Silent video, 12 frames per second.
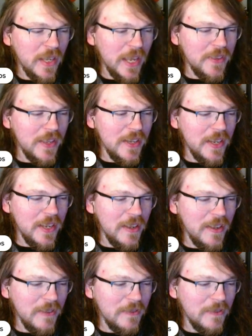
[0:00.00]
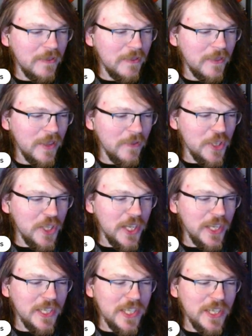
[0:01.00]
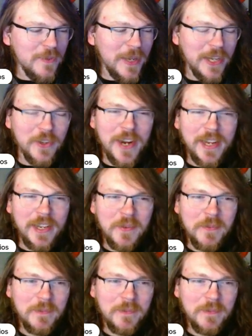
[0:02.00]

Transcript: And then Vegeta gets eaten by a Kraken.